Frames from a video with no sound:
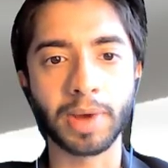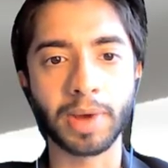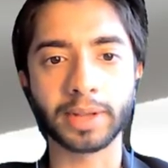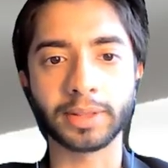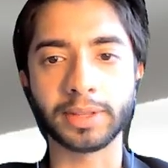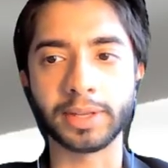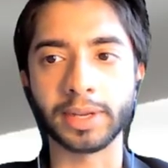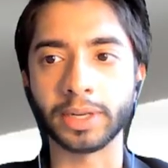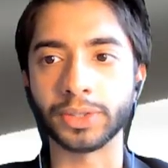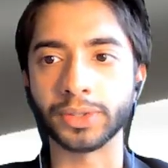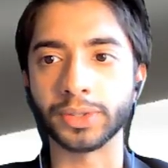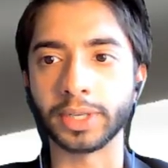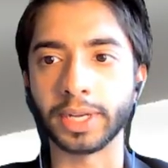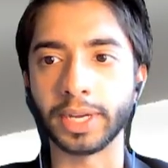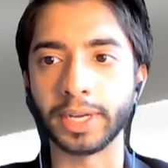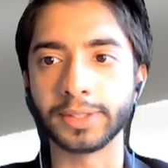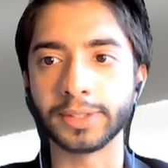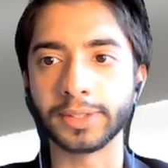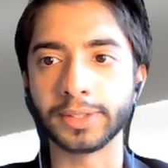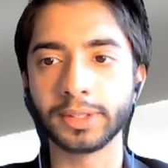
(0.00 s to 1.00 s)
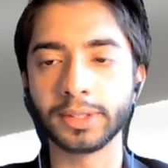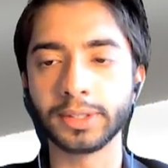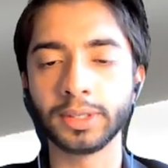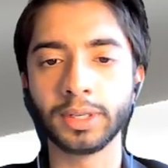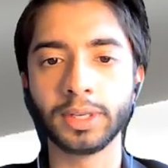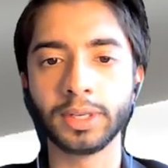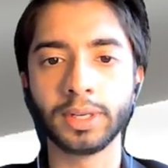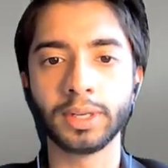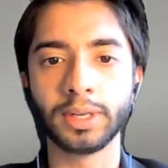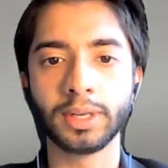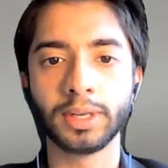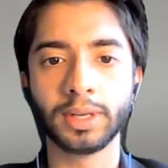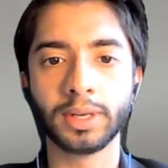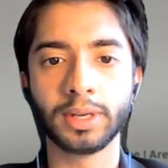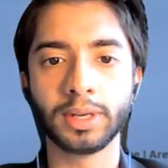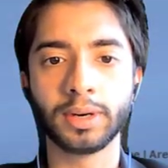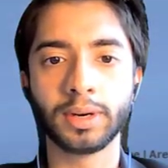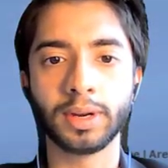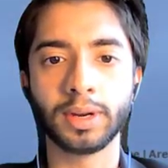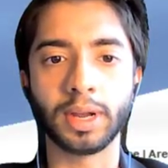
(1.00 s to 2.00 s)
back the engine casing,
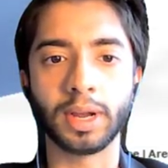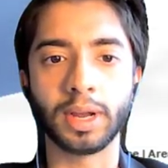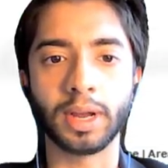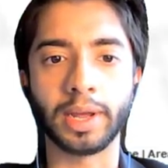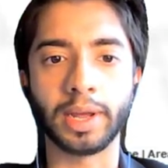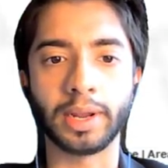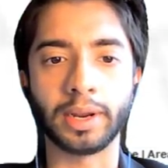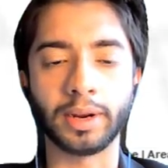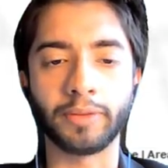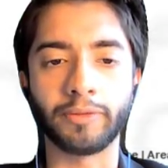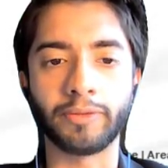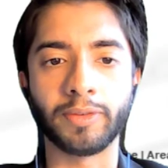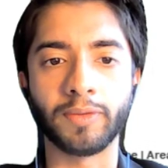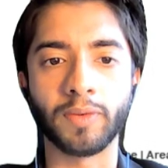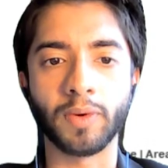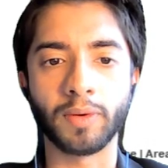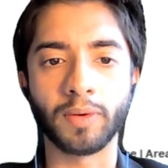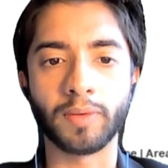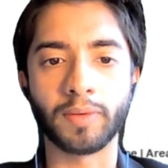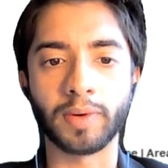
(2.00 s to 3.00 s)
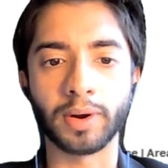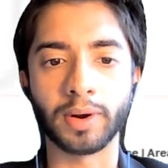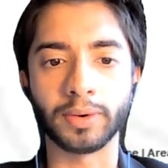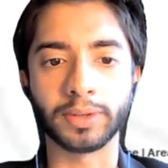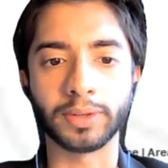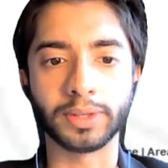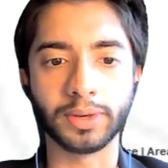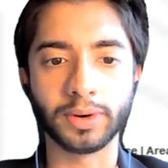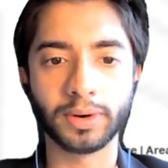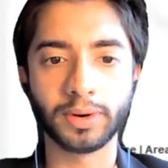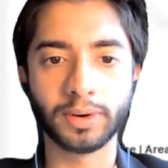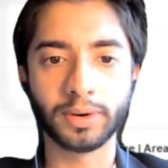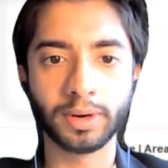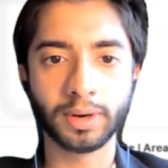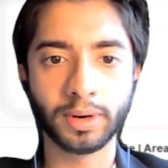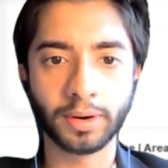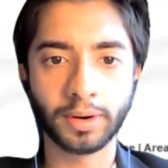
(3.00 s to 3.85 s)
and revolve around here.